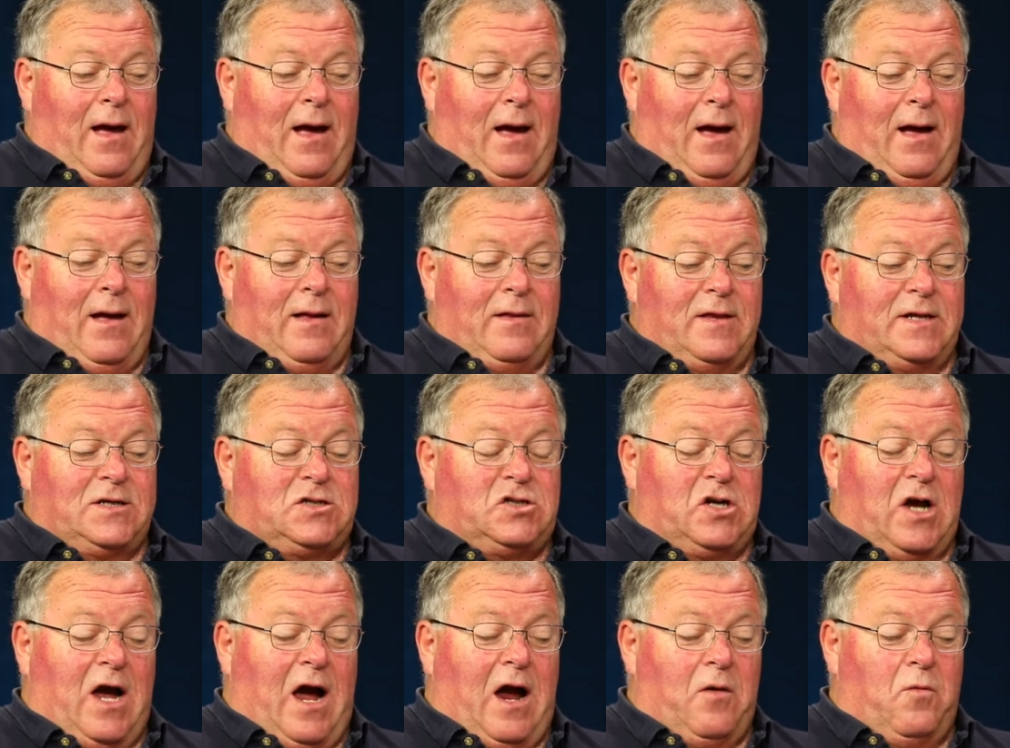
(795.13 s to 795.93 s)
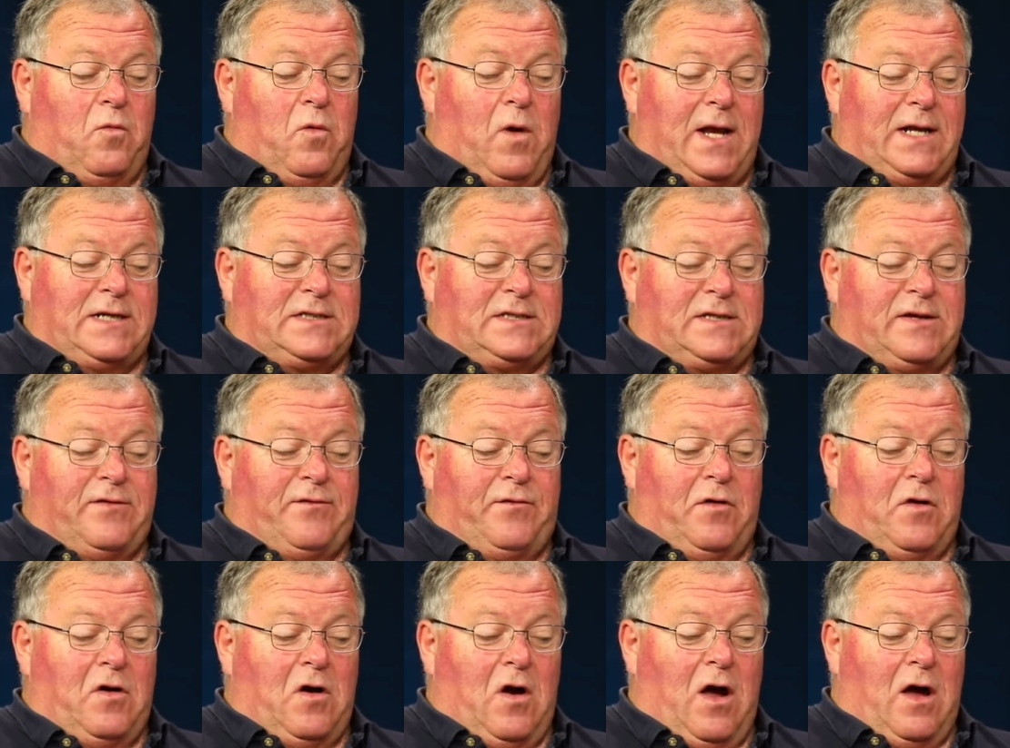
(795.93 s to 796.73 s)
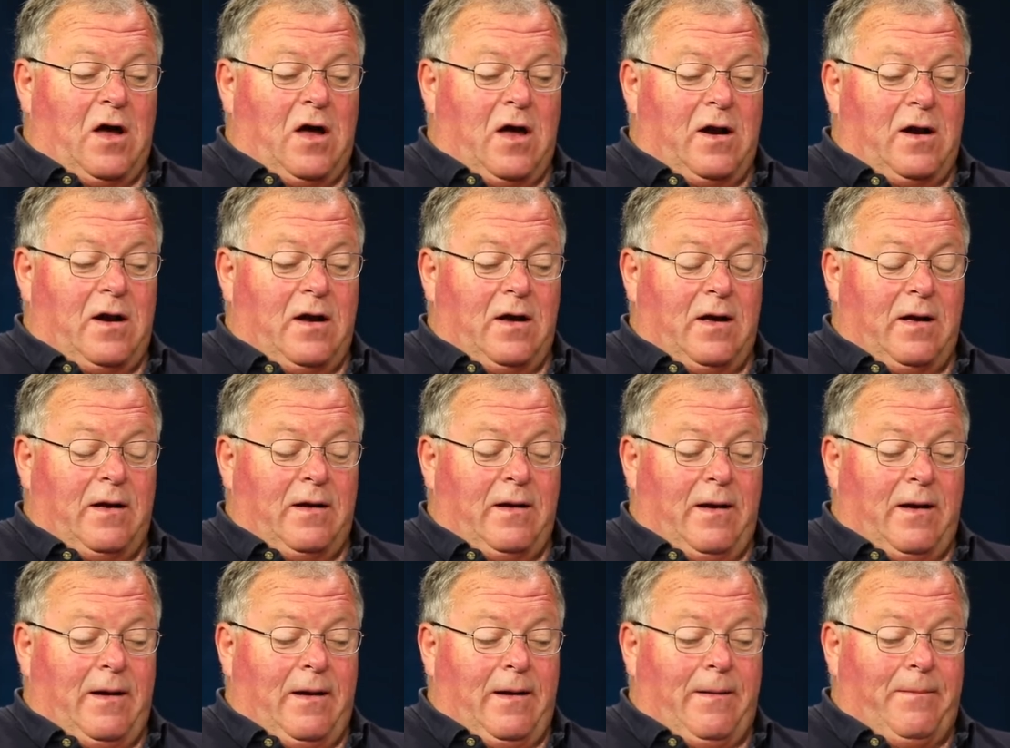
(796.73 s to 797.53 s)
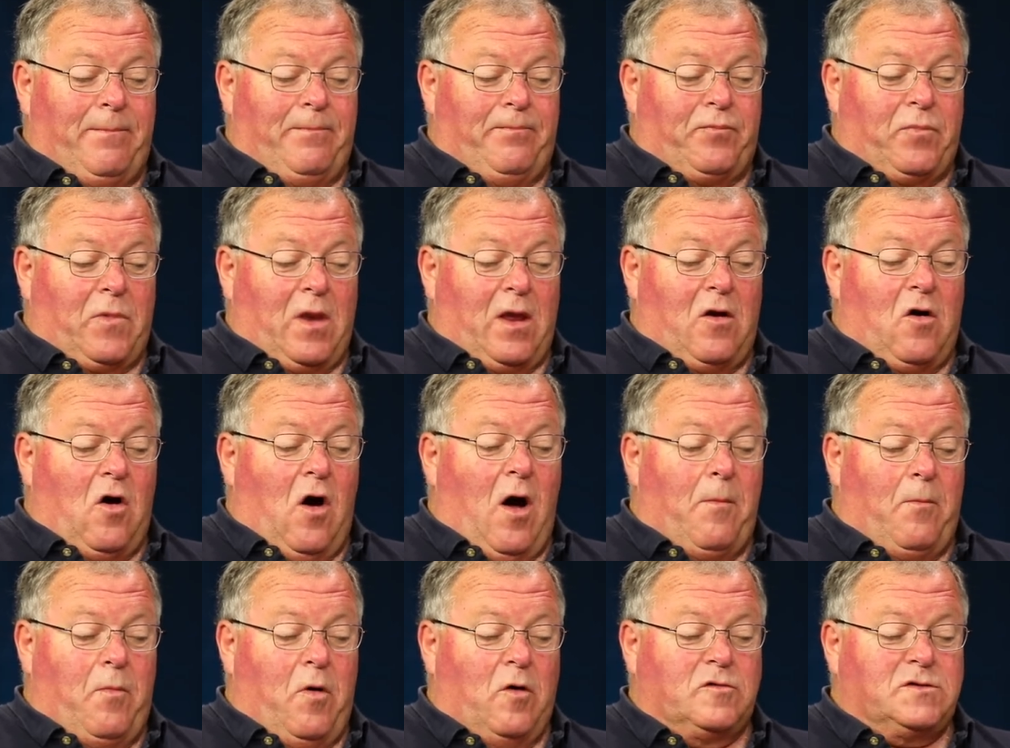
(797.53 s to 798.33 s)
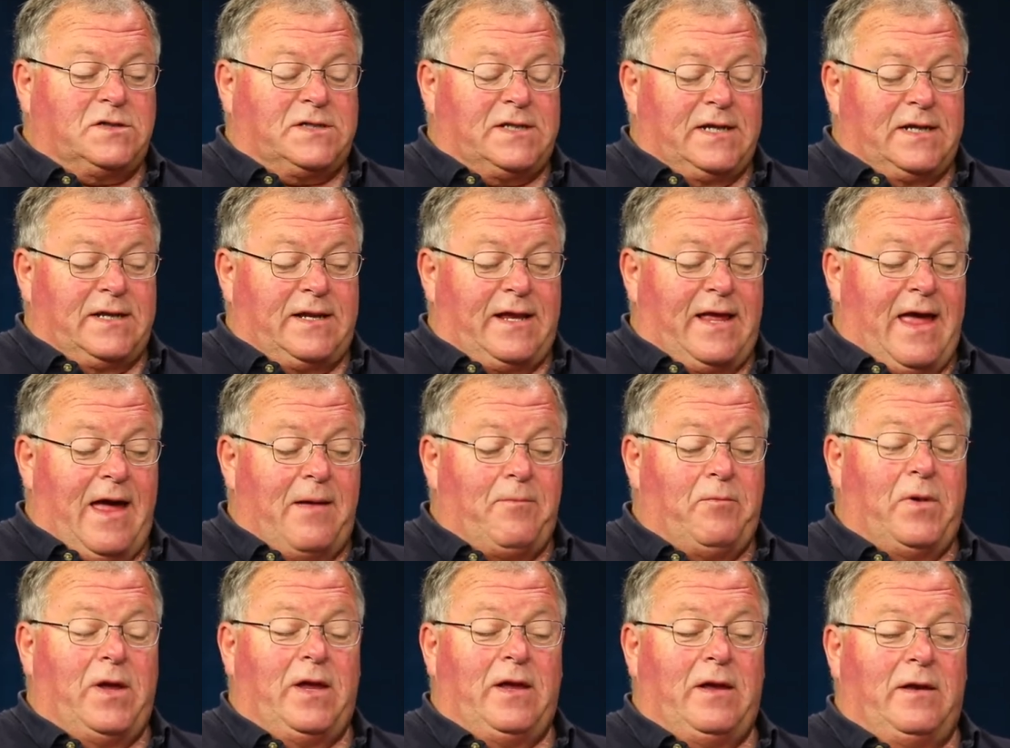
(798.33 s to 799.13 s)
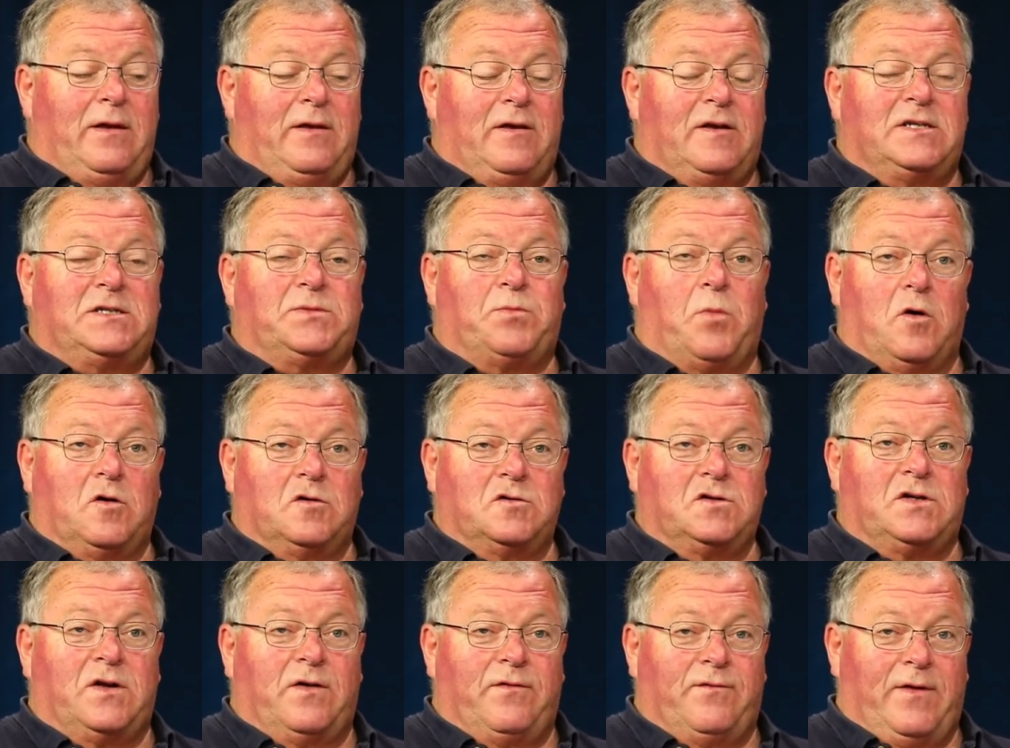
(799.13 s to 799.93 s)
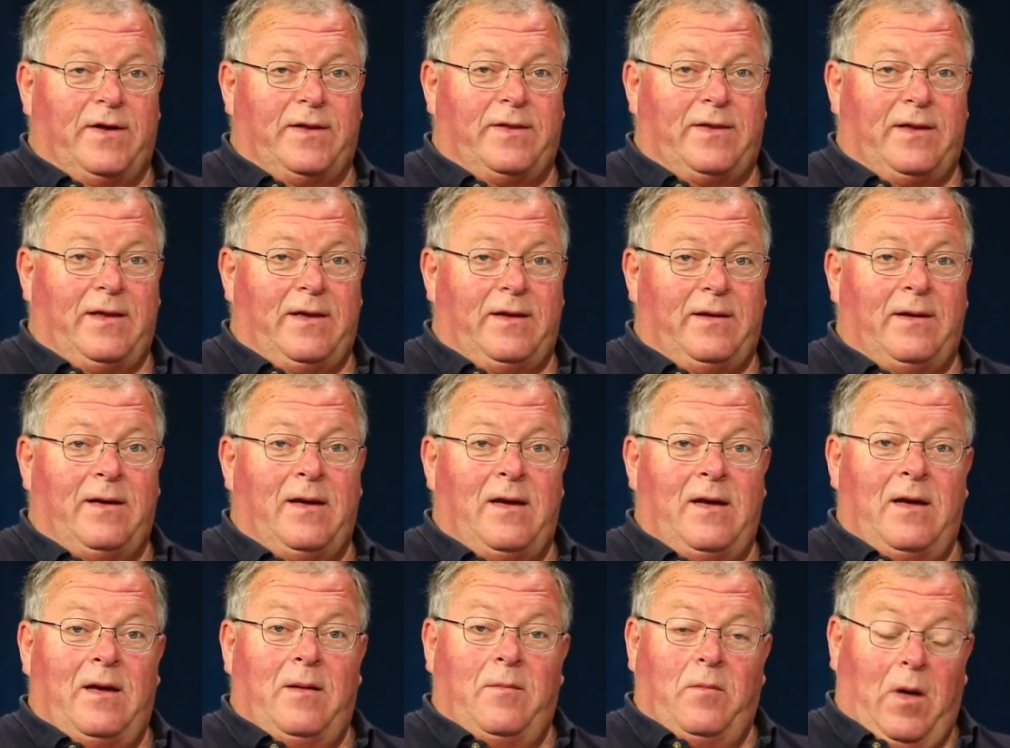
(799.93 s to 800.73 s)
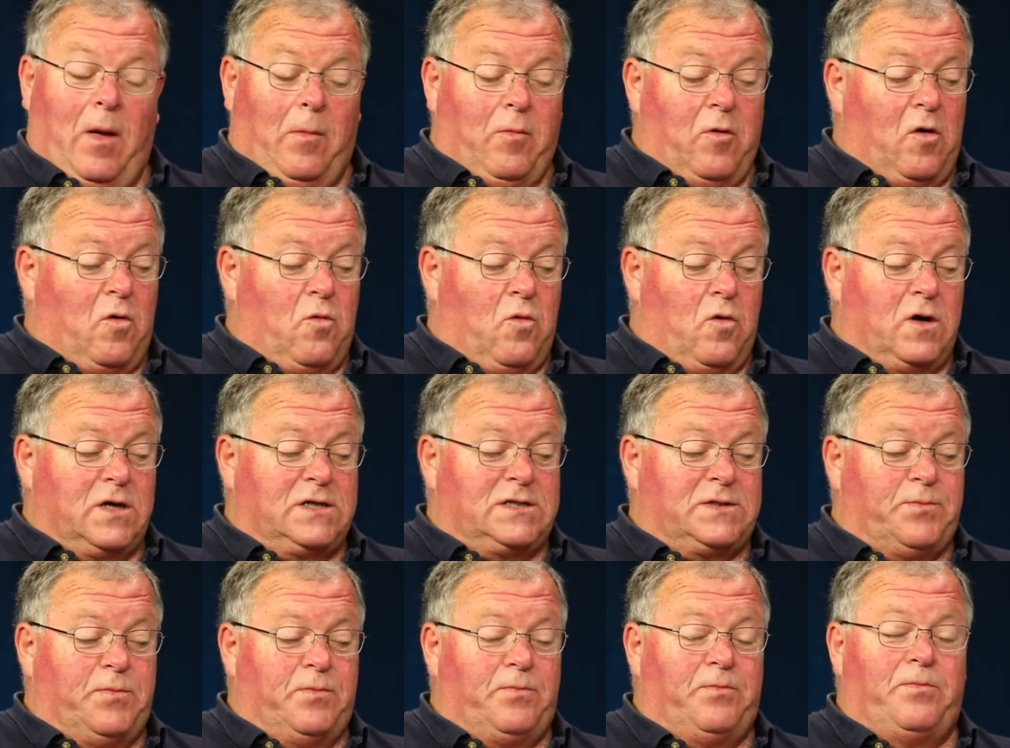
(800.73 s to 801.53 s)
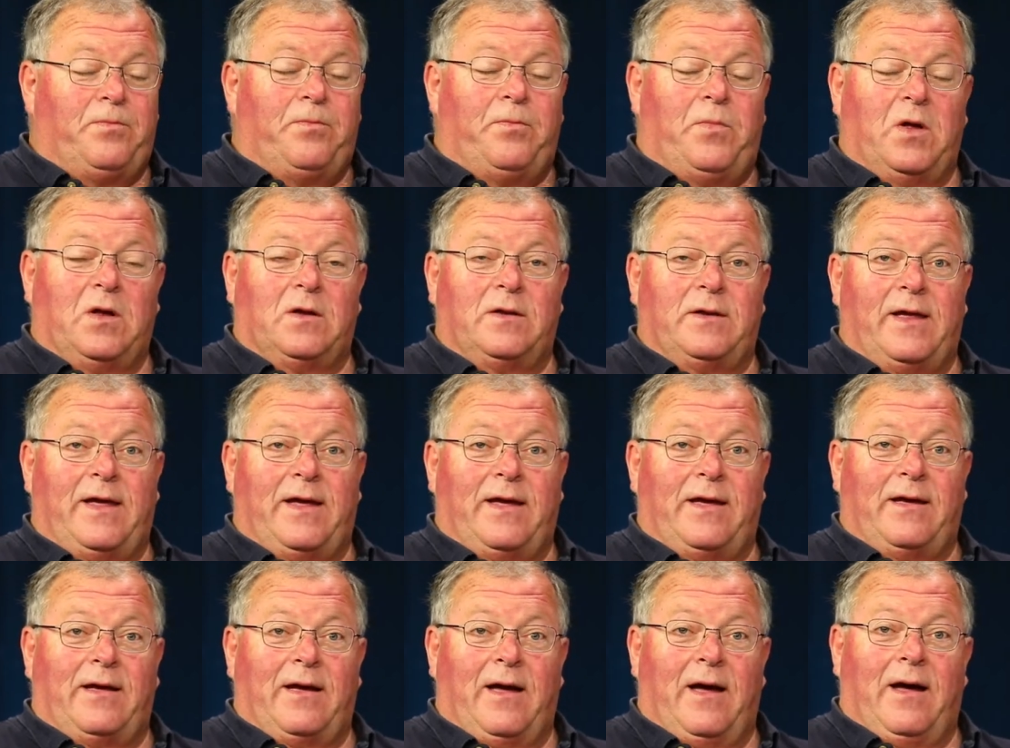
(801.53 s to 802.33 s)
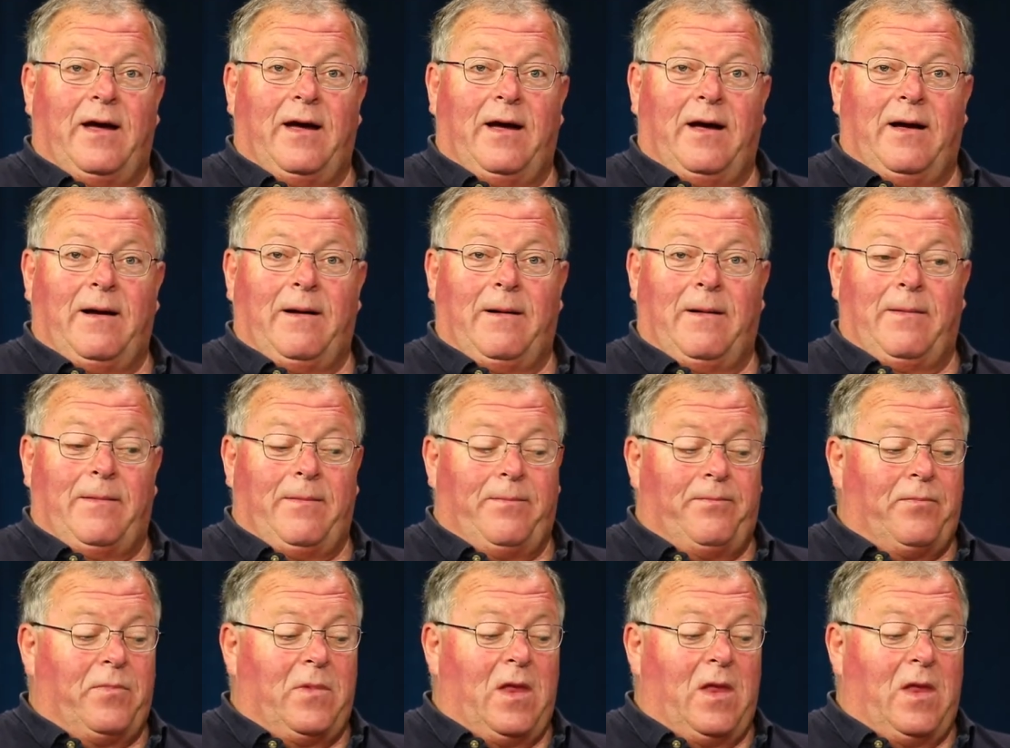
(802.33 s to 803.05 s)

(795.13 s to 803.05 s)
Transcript: Uh, this yard waste, if you're not going to um, compost it, can be disposed of at the public works building uh,